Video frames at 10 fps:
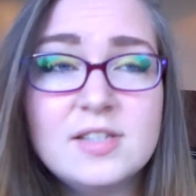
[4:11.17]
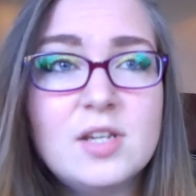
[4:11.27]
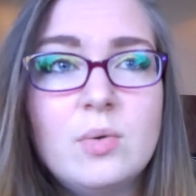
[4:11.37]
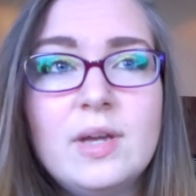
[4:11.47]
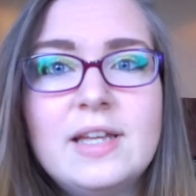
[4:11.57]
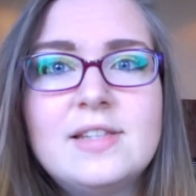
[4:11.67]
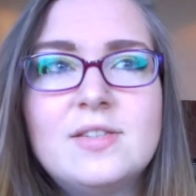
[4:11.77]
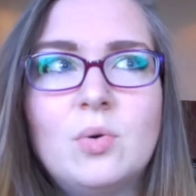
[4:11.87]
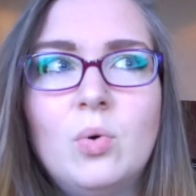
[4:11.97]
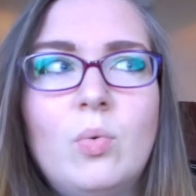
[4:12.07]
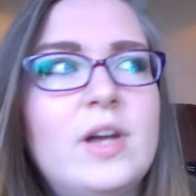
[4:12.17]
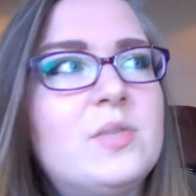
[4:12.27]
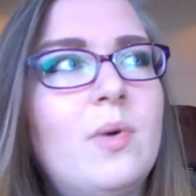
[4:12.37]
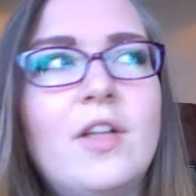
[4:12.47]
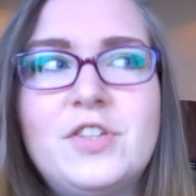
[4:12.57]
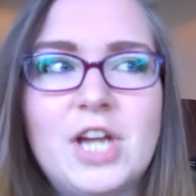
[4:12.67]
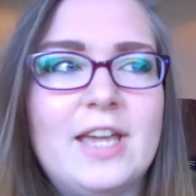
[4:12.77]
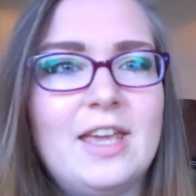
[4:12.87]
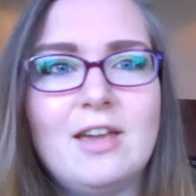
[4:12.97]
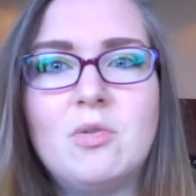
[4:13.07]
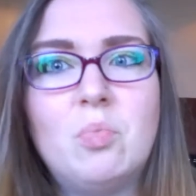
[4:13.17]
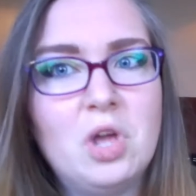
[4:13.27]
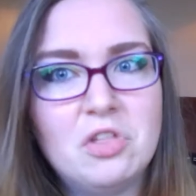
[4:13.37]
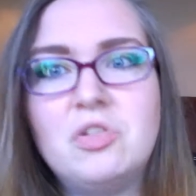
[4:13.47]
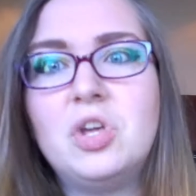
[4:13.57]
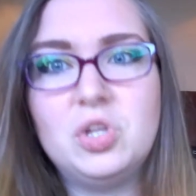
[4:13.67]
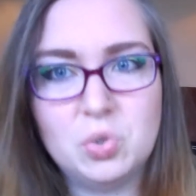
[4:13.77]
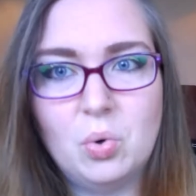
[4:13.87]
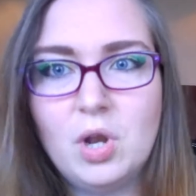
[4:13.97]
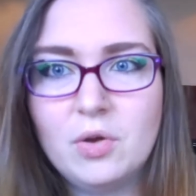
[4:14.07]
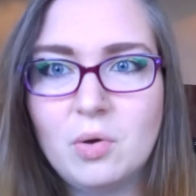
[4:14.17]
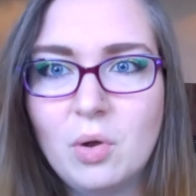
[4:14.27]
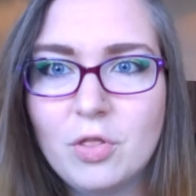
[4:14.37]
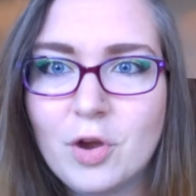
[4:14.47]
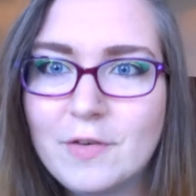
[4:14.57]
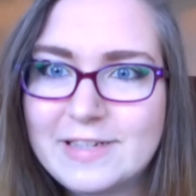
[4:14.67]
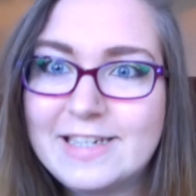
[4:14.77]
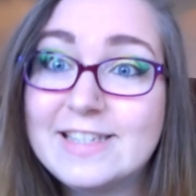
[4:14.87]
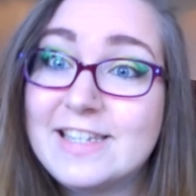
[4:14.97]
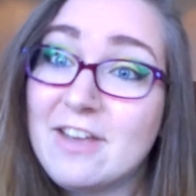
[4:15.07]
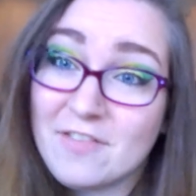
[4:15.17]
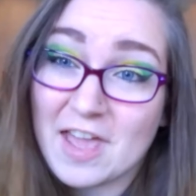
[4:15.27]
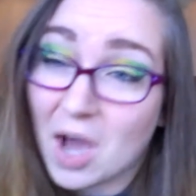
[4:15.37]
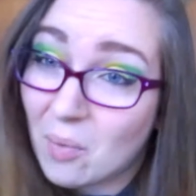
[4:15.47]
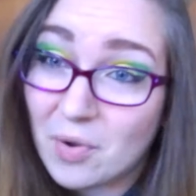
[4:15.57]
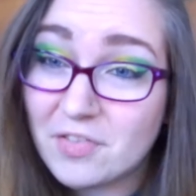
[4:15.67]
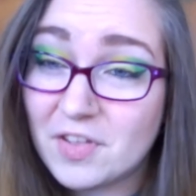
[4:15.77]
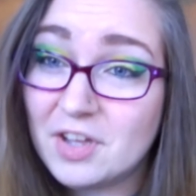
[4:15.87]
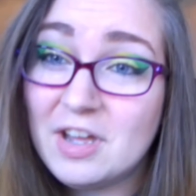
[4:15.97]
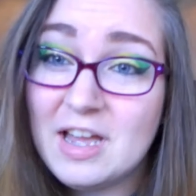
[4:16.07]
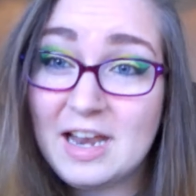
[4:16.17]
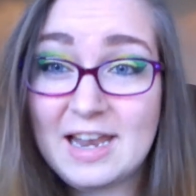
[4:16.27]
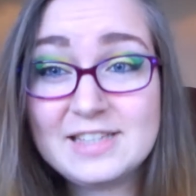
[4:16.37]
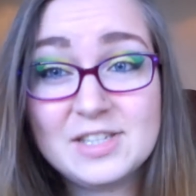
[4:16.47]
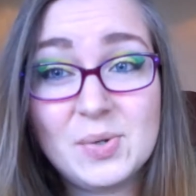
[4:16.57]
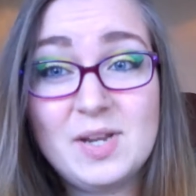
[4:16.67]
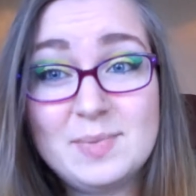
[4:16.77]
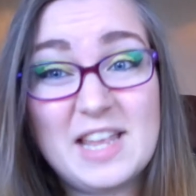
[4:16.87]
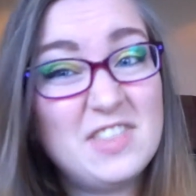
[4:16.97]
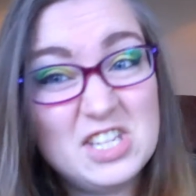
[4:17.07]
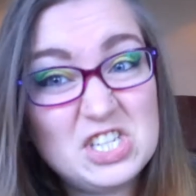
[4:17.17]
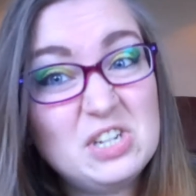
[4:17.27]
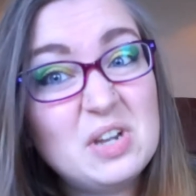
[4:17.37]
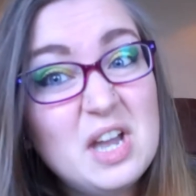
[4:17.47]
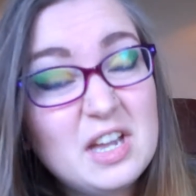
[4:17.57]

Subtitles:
So it's always worth checking with your local authority to see if they are one of the less than 20% that do.